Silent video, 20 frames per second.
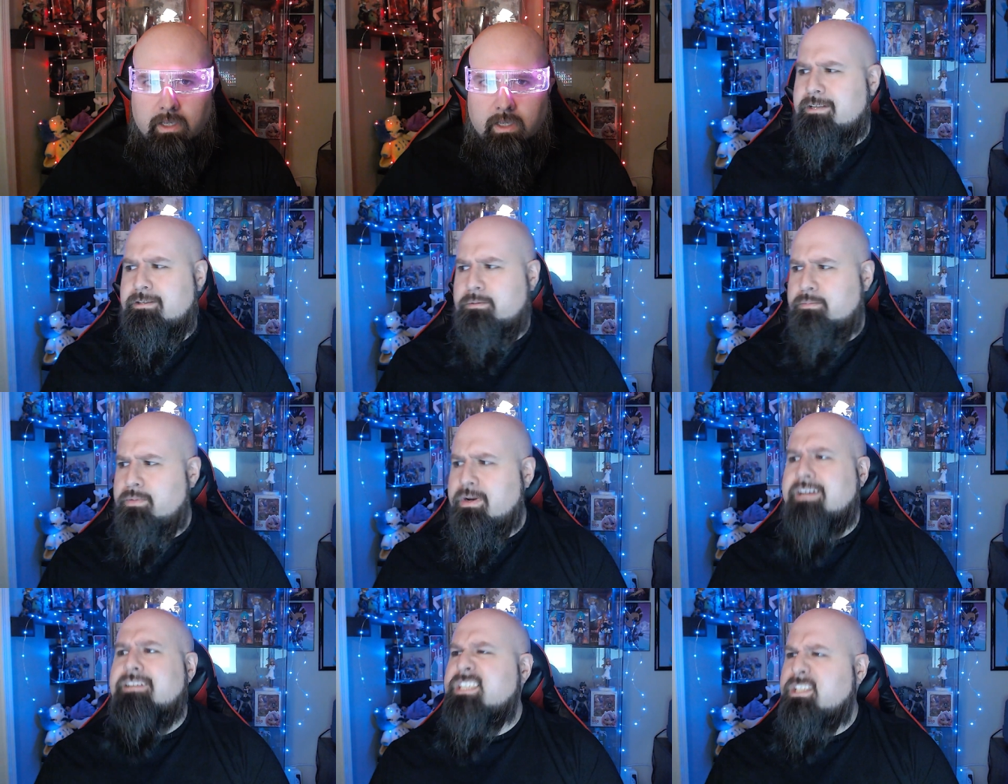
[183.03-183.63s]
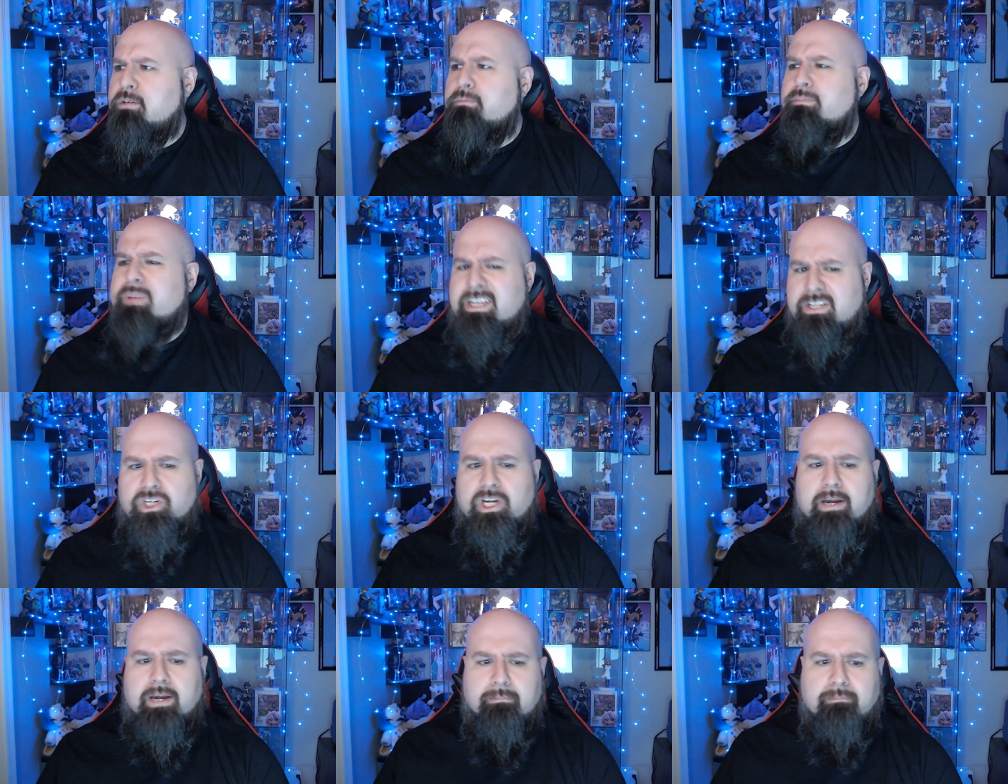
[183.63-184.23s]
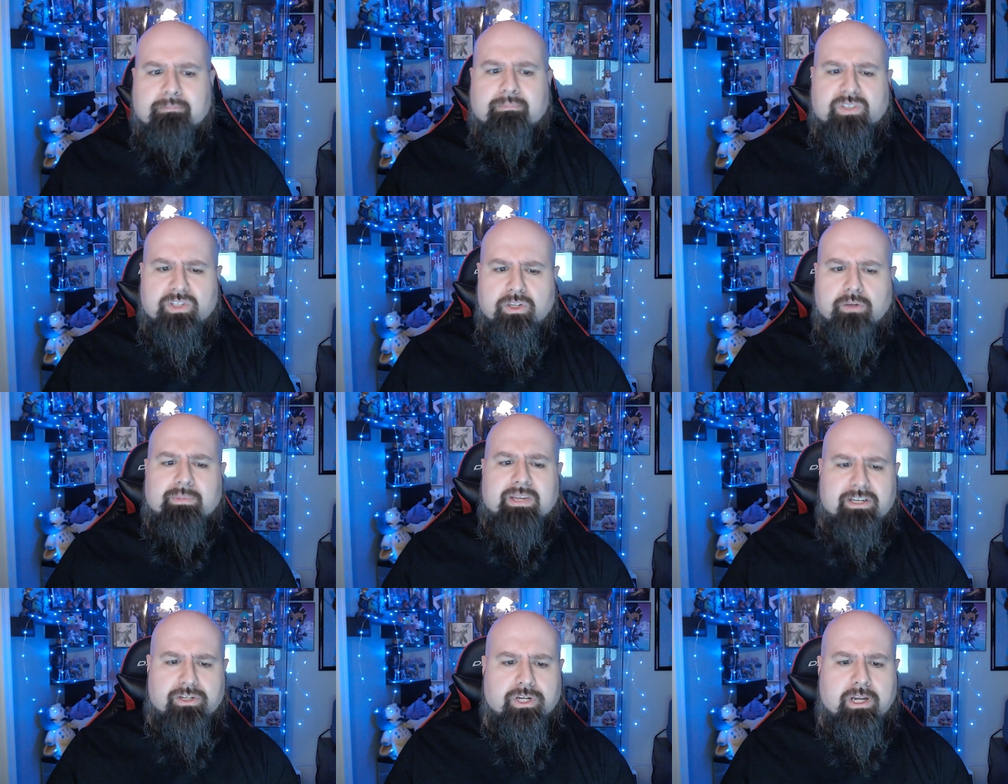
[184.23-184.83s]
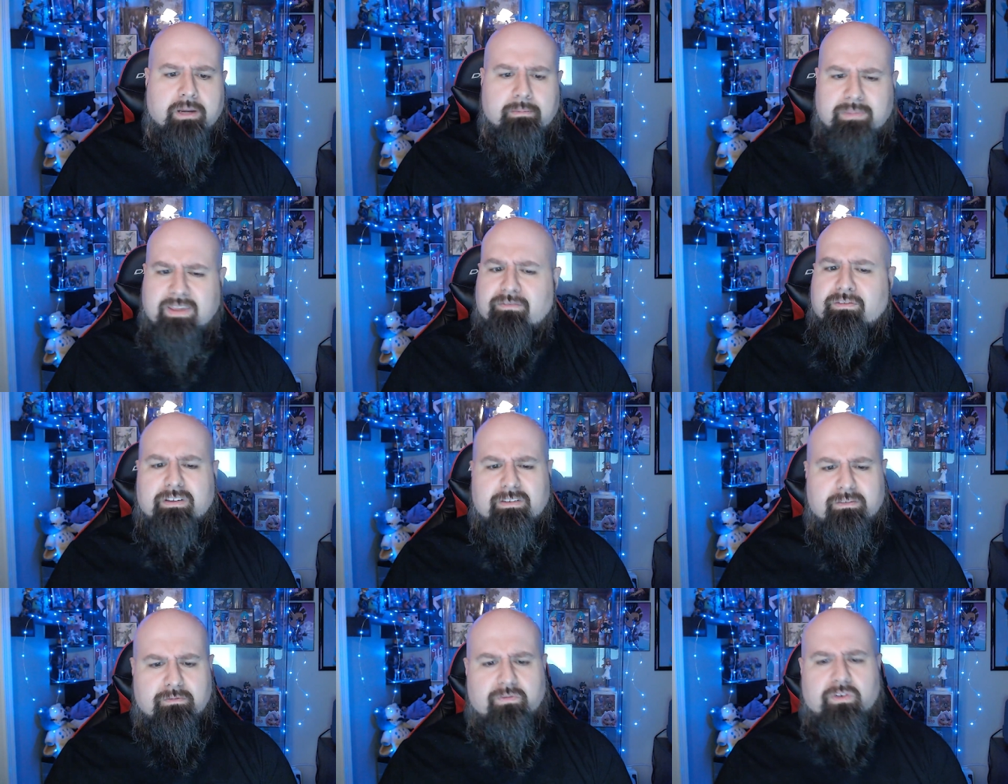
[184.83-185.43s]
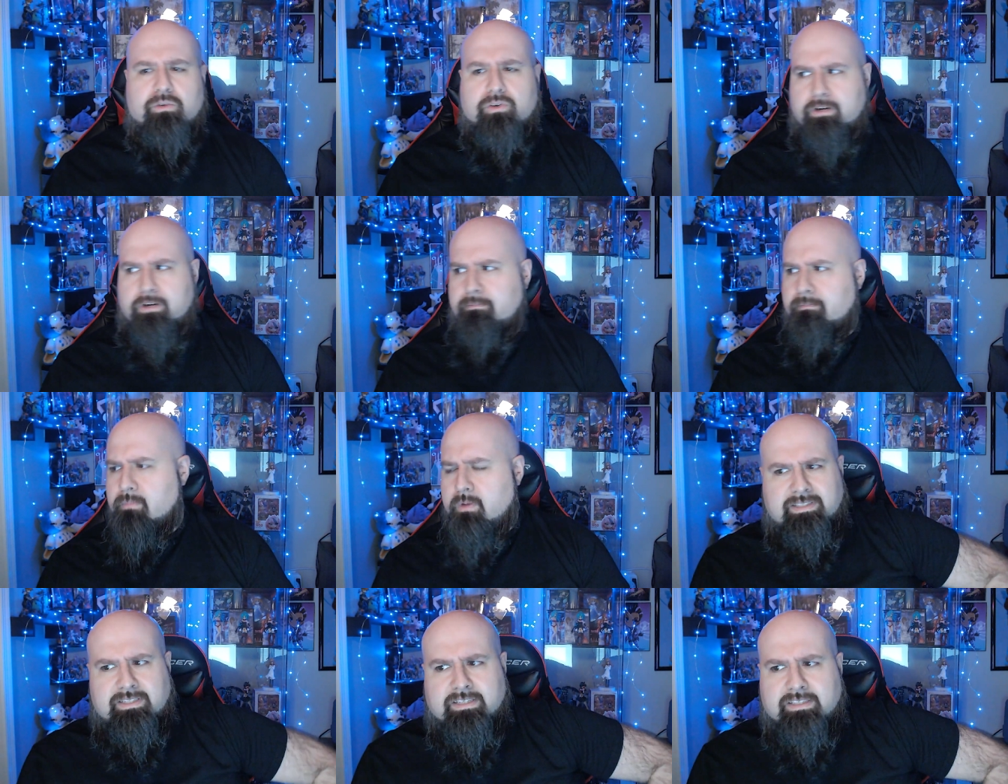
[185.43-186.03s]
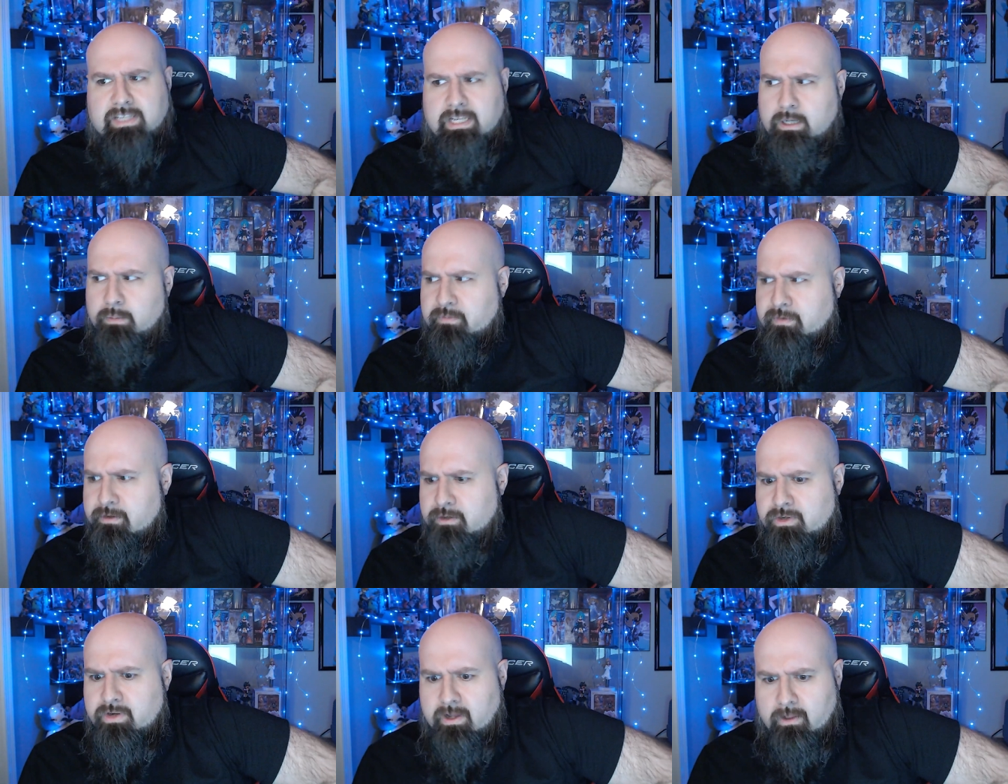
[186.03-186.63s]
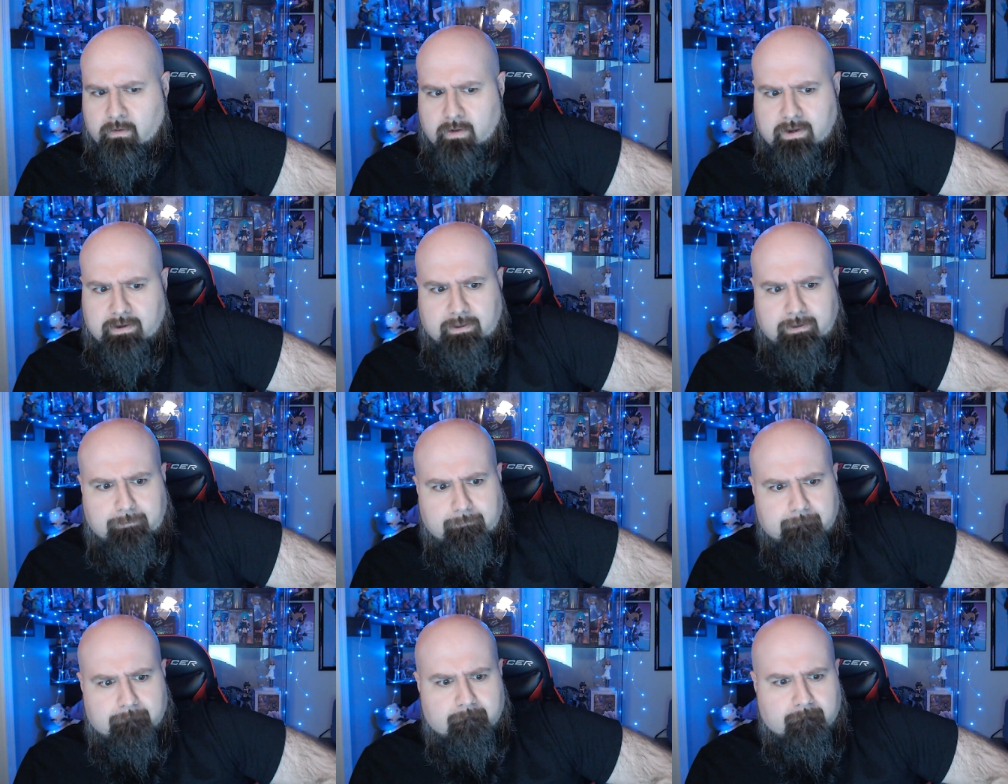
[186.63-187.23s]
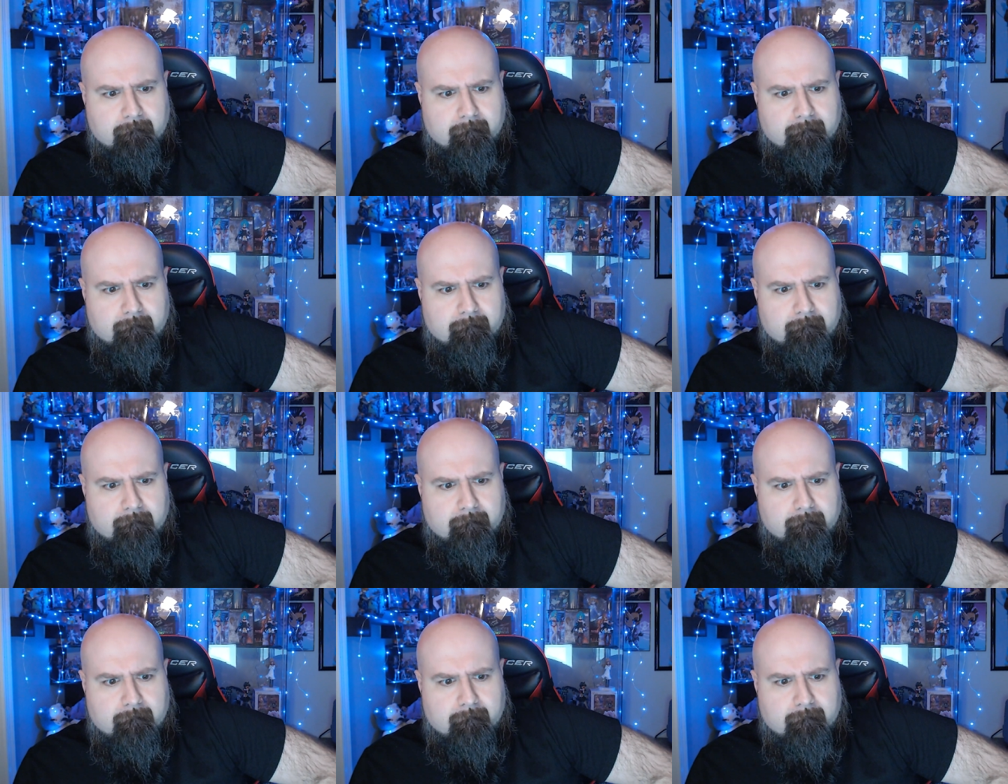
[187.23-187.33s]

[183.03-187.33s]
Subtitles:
I'm not surprised. Still best job, even in the future. But doesn't help for a trailer idea.